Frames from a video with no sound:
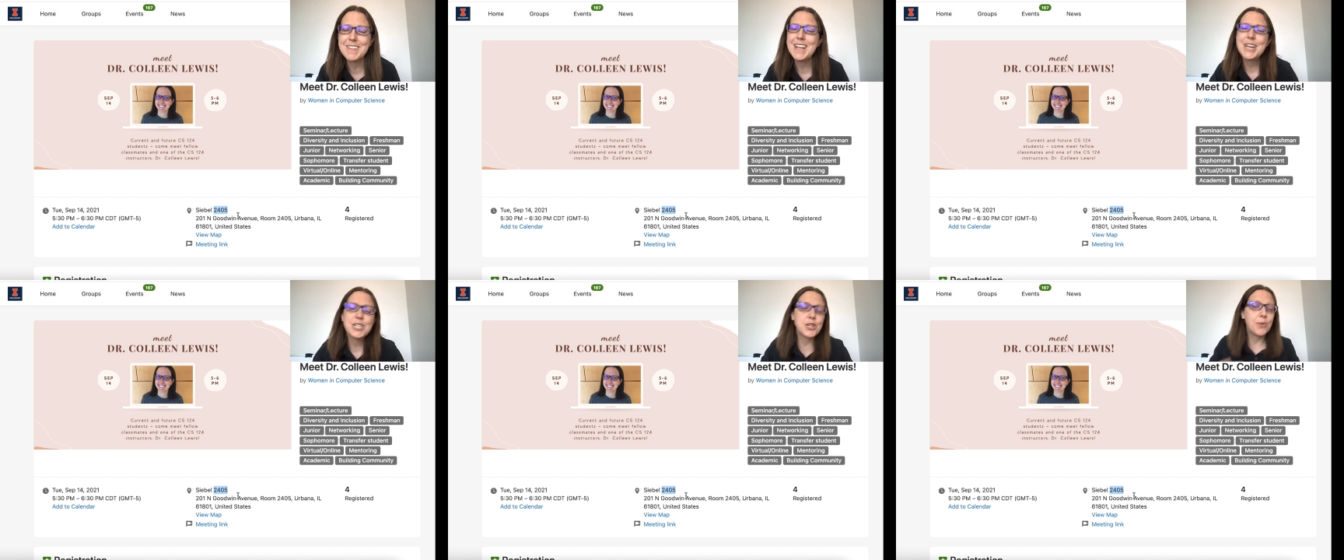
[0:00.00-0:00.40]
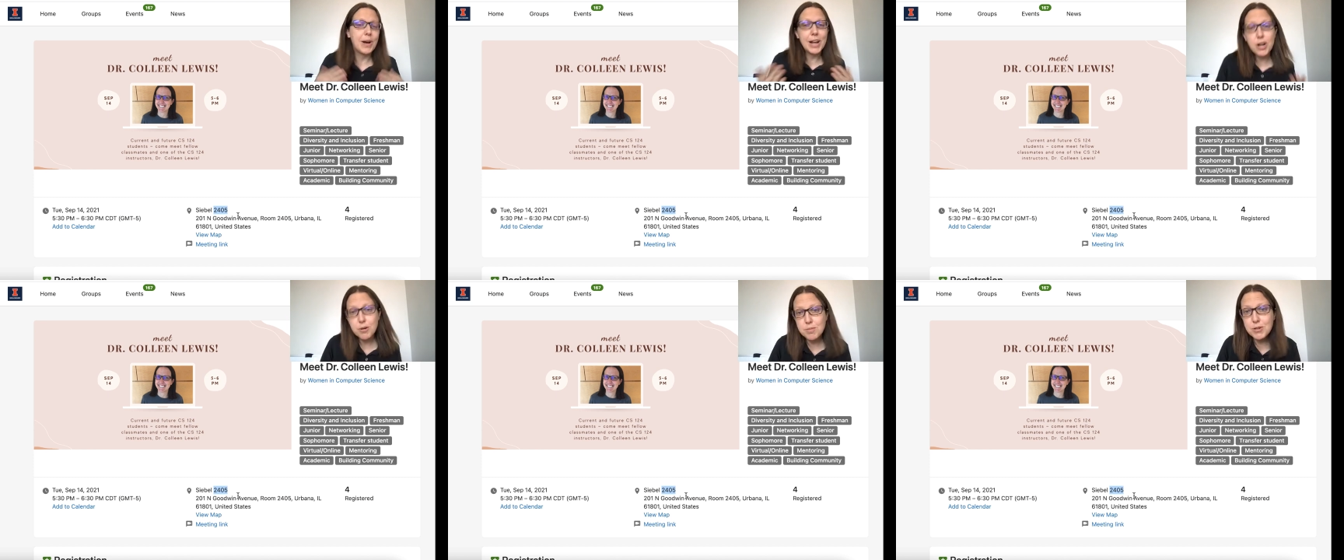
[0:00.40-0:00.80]
So I
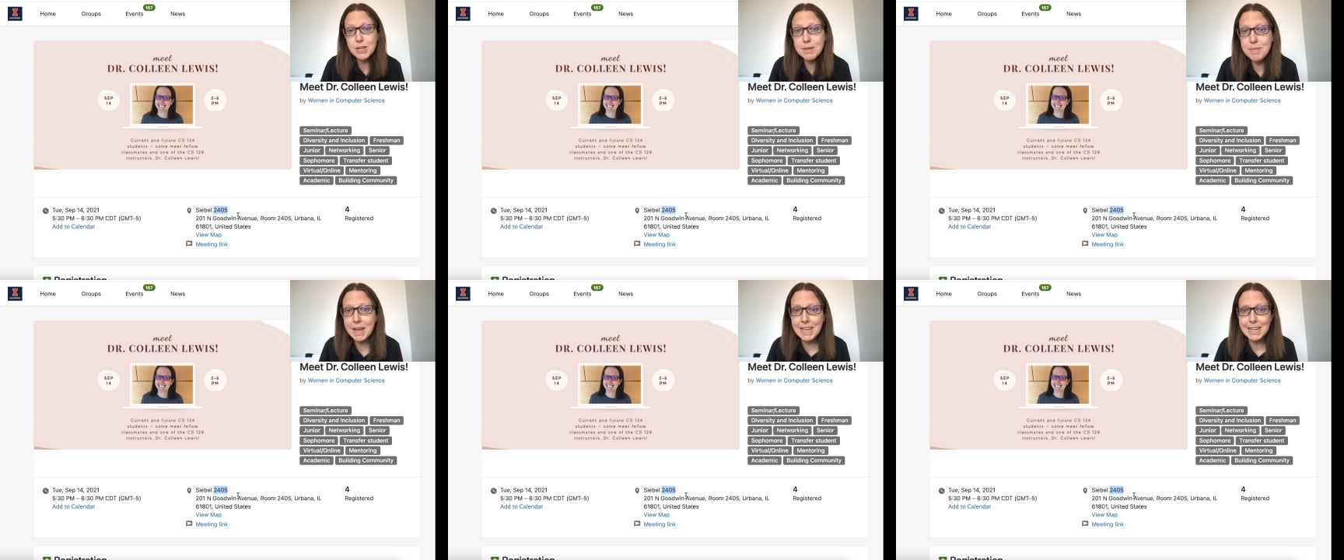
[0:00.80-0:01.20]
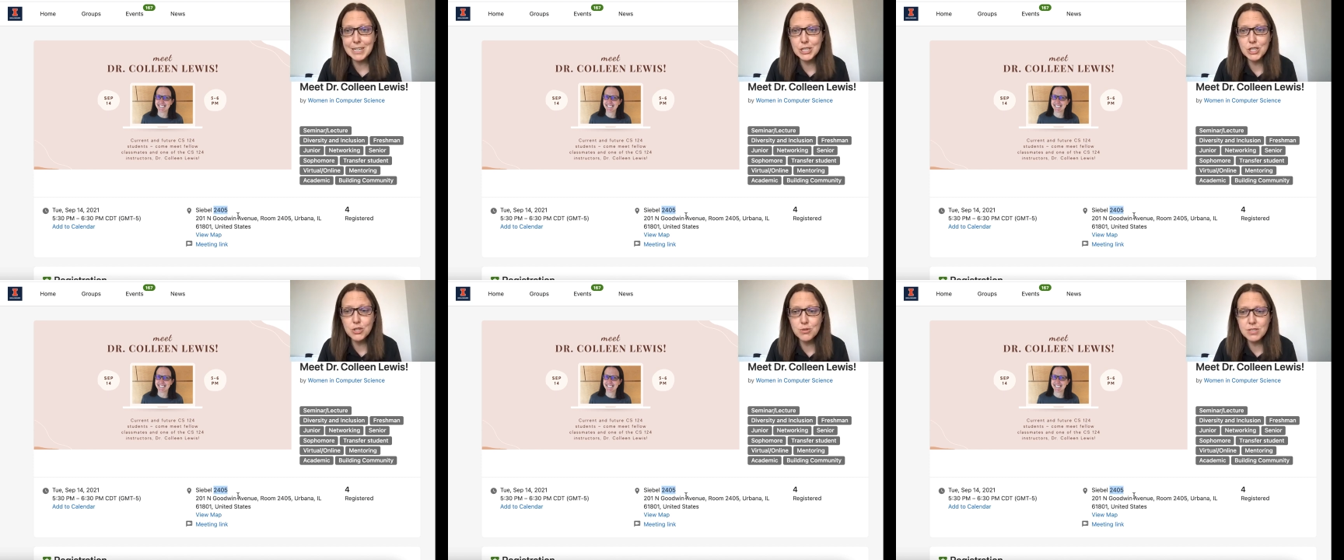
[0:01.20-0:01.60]
hope you can make it on
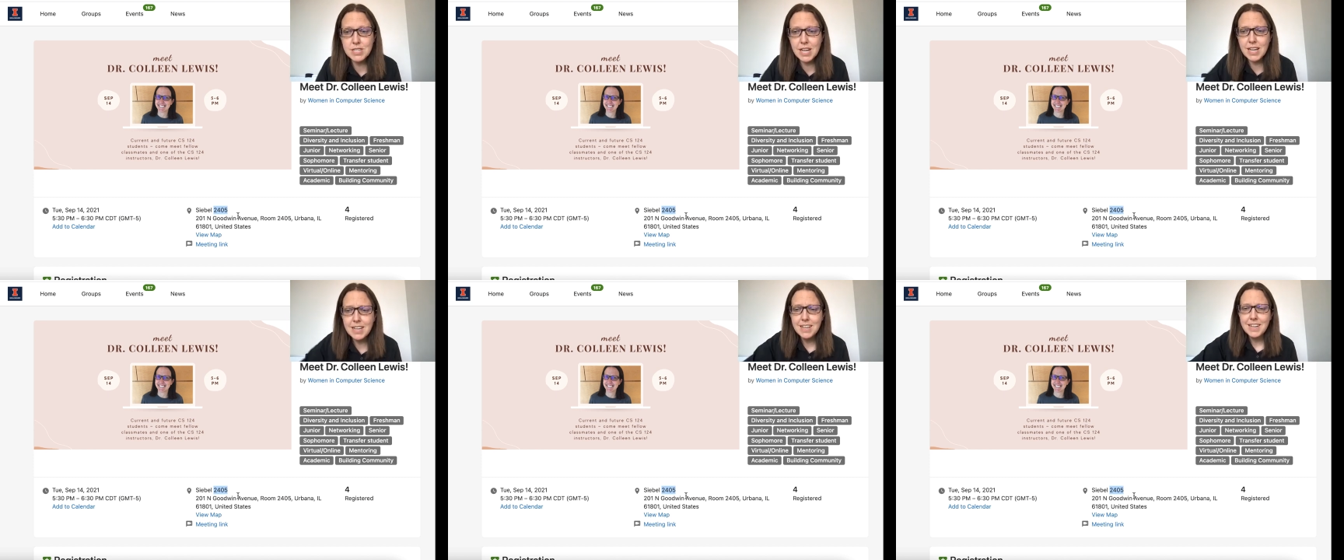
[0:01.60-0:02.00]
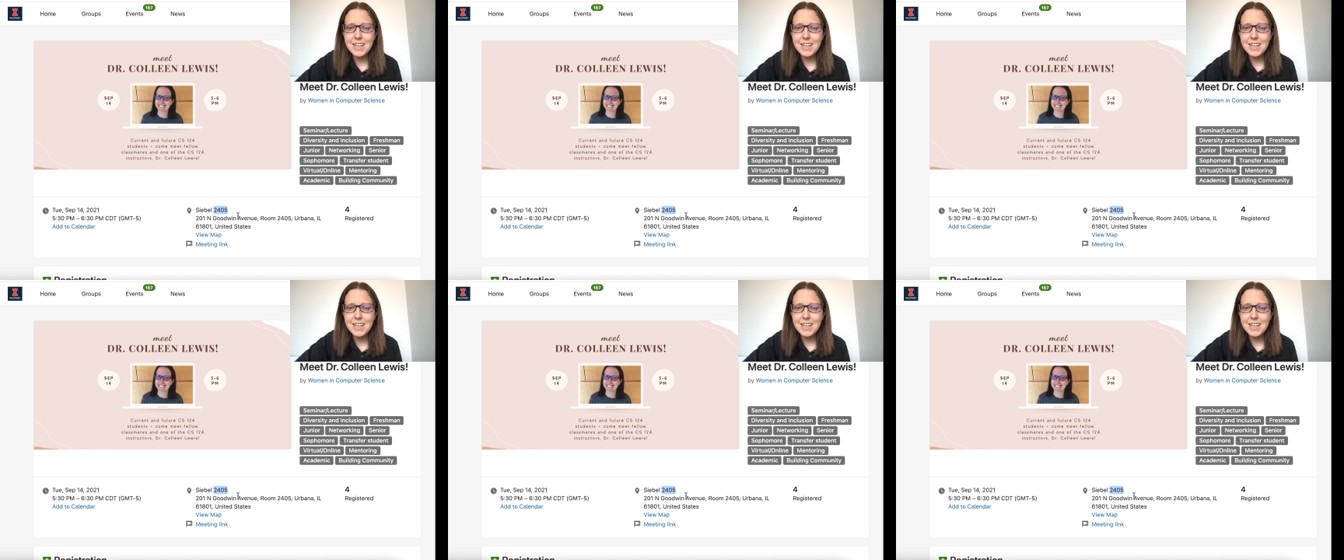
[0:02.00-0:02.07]
Tuesday. Tuesday.